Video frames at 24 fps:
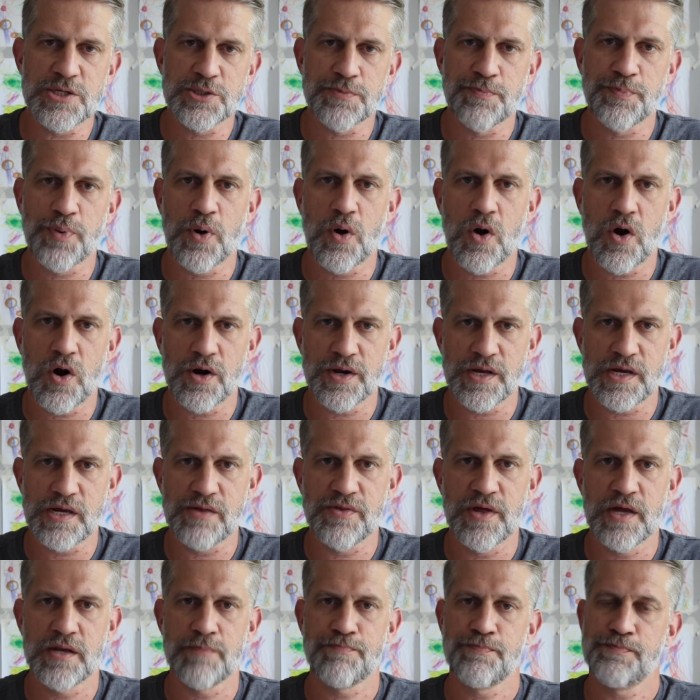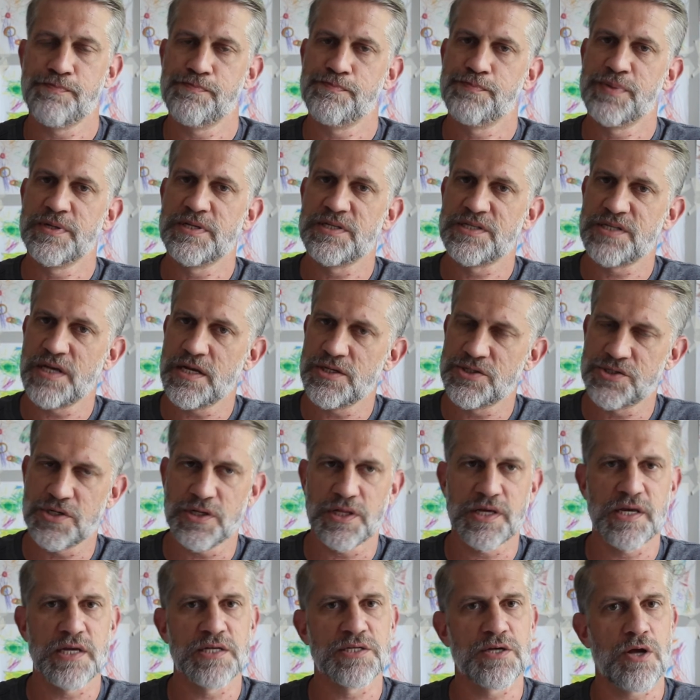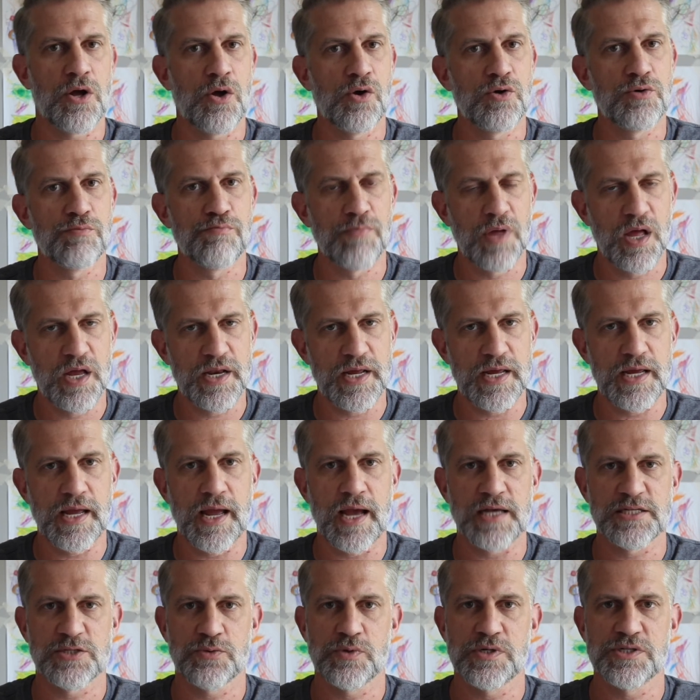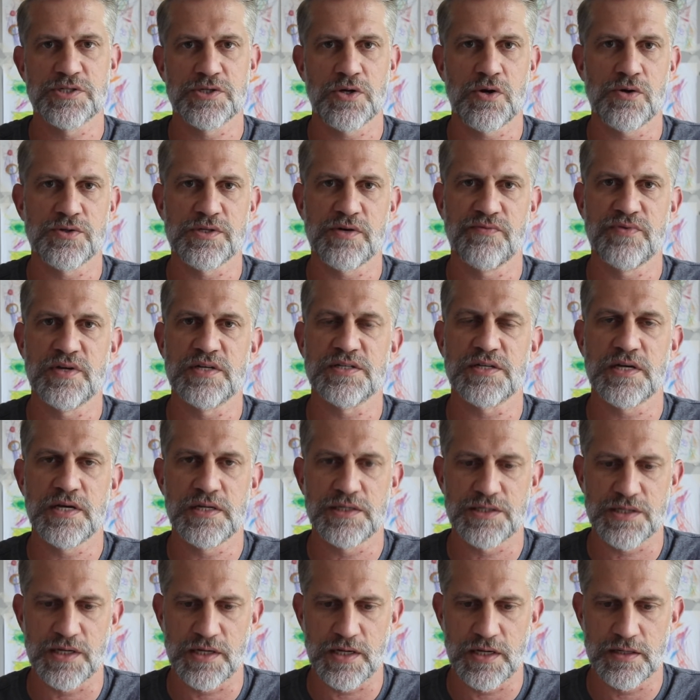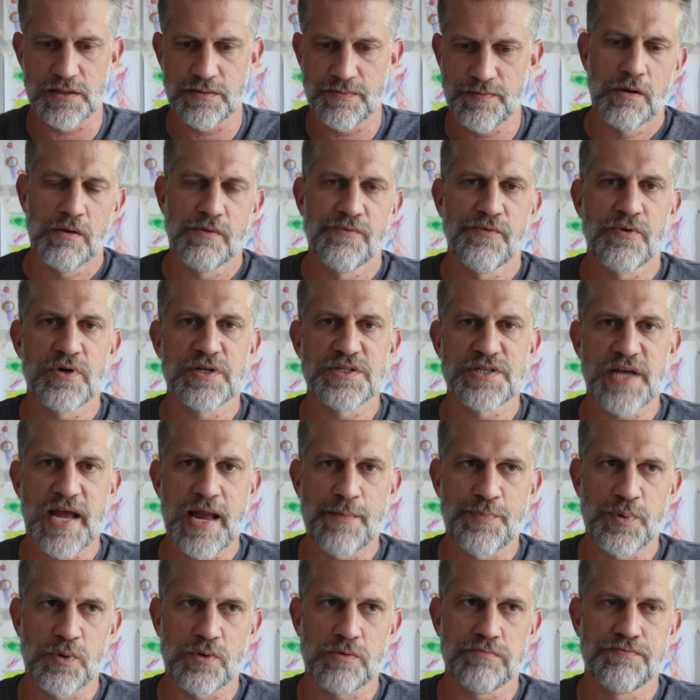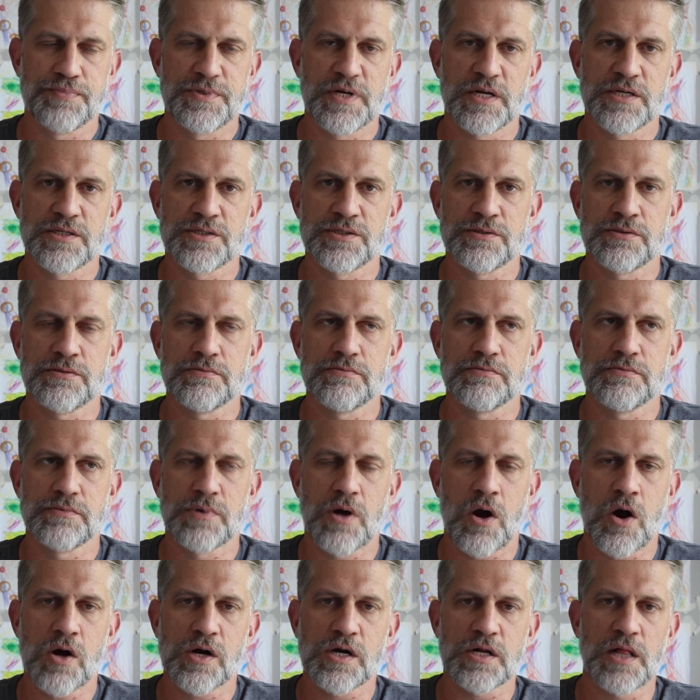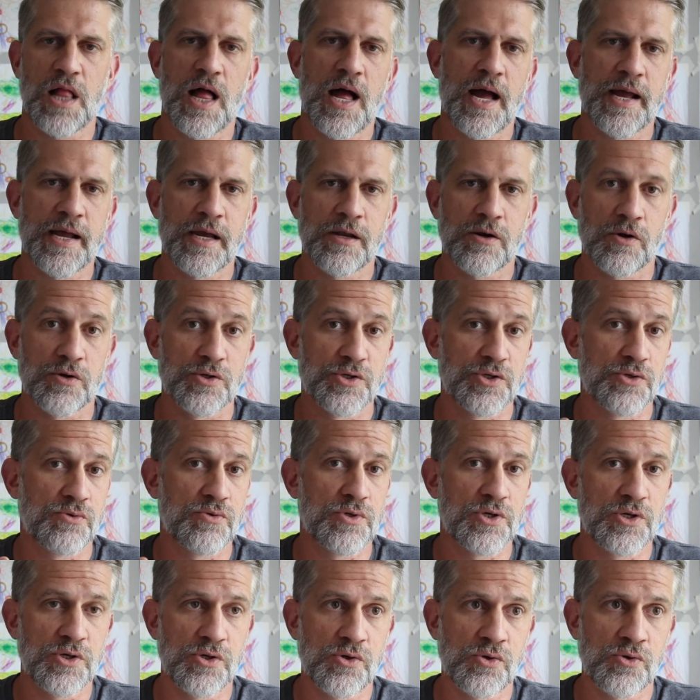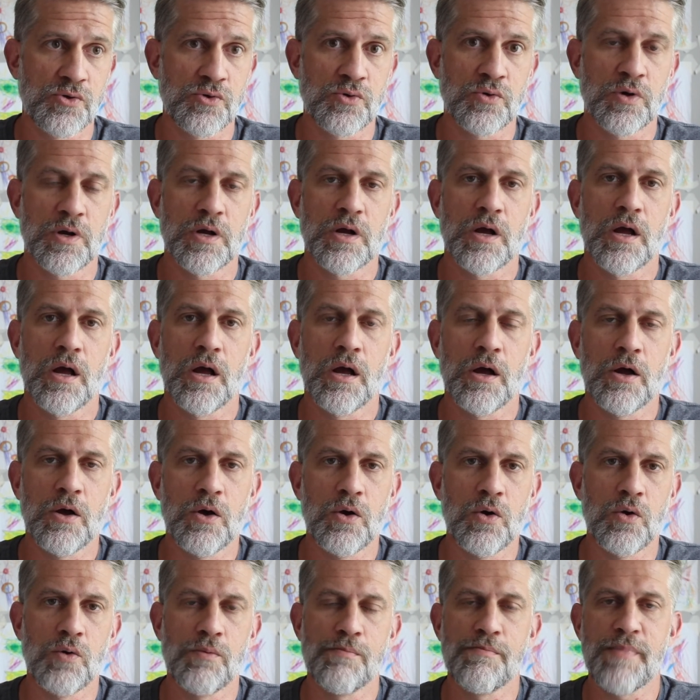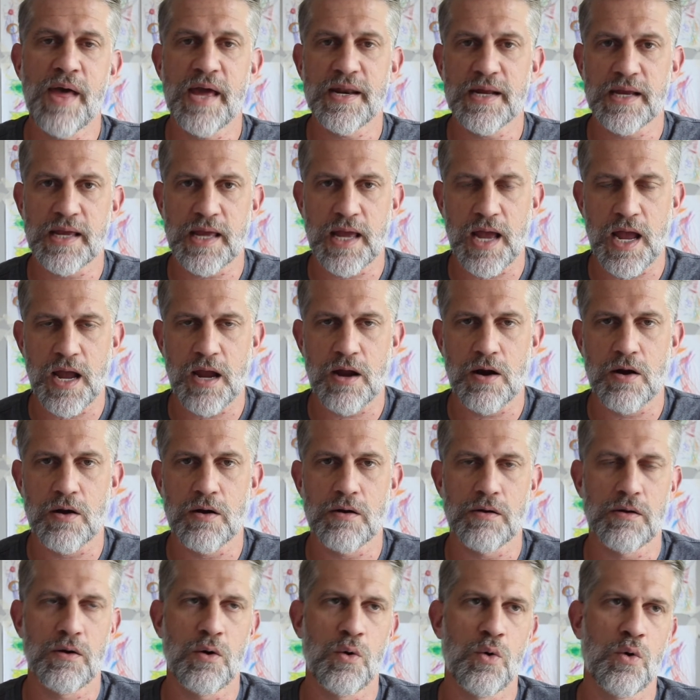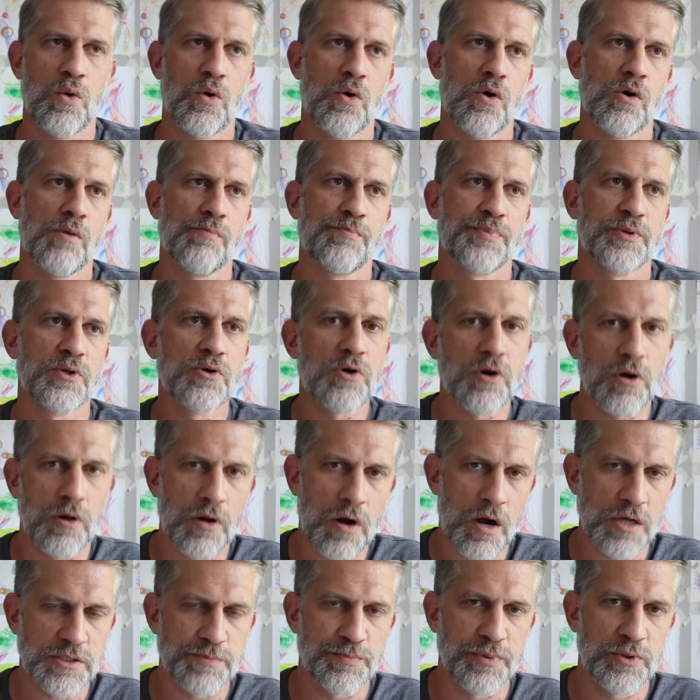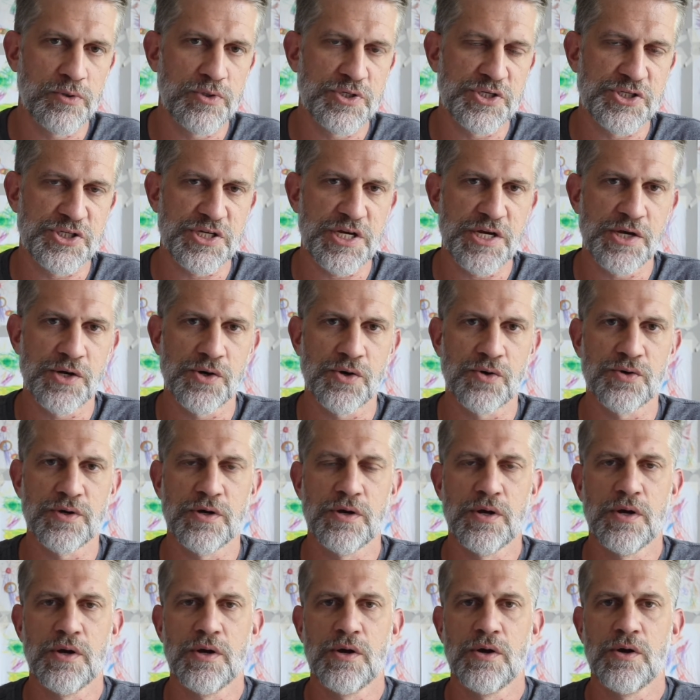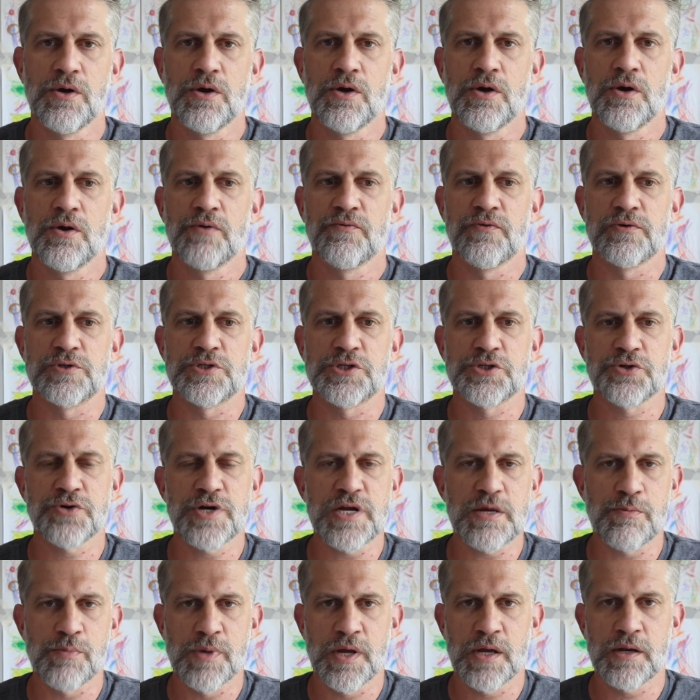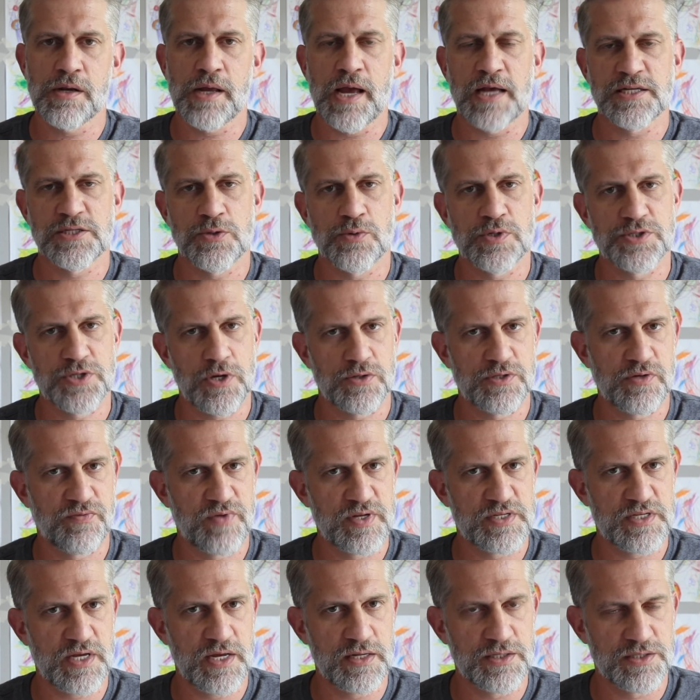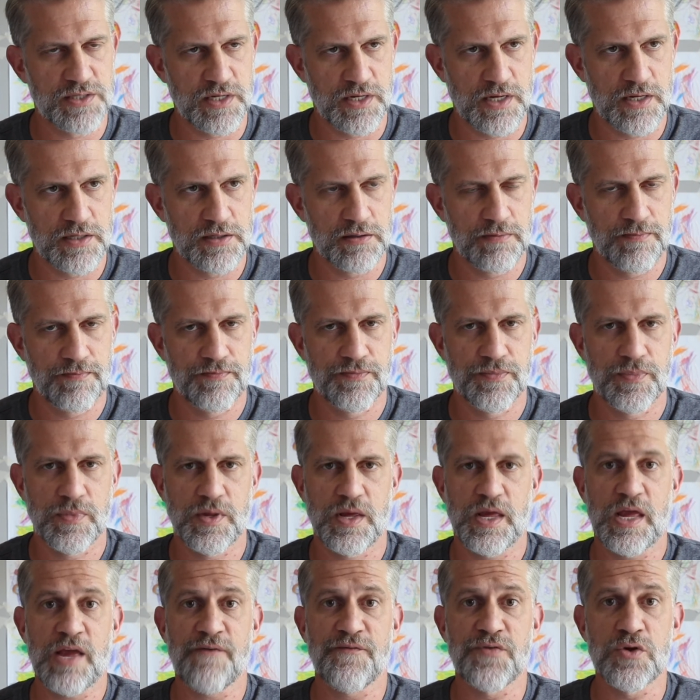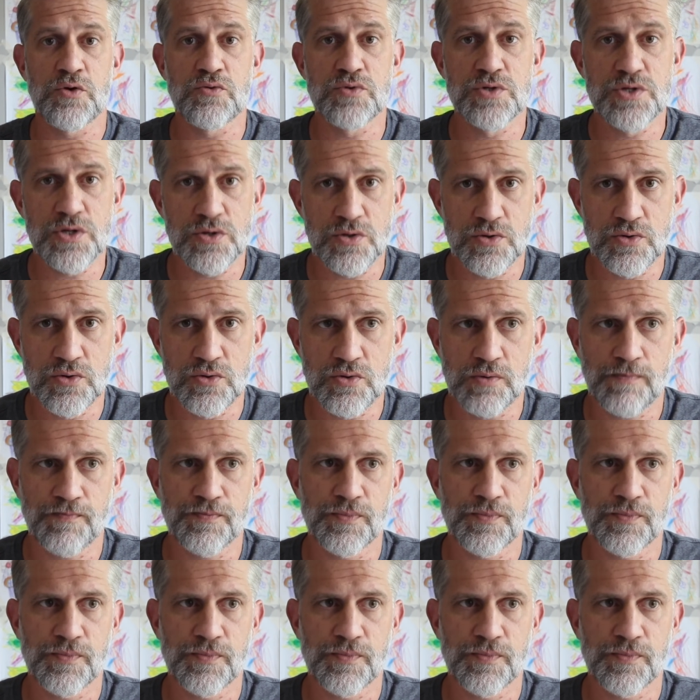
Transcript: party that potentially is owed money as a result of this incident. For example, does our client or do you owe Medicare or Blue Cross Blue Shield for treatment as a result of this incident? If you do,